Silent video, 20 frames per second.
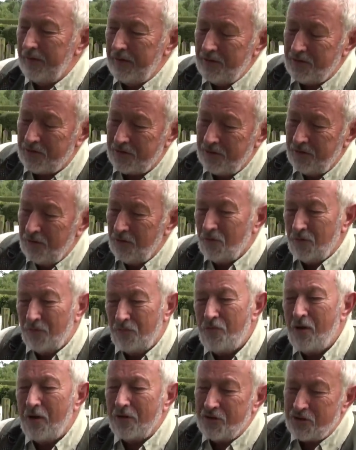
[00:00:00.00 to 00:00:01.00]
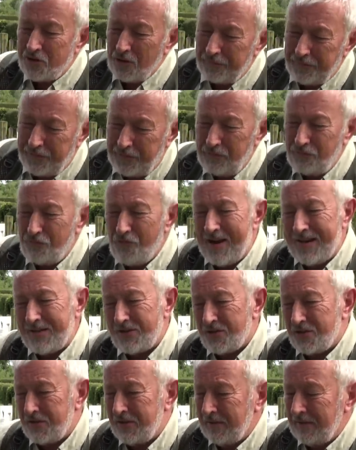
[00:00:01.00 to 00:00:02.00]
these rods off the
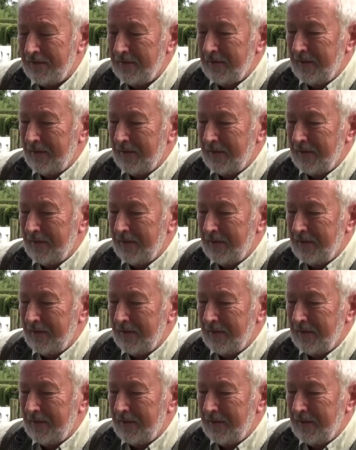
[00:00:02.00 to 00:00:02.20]
rest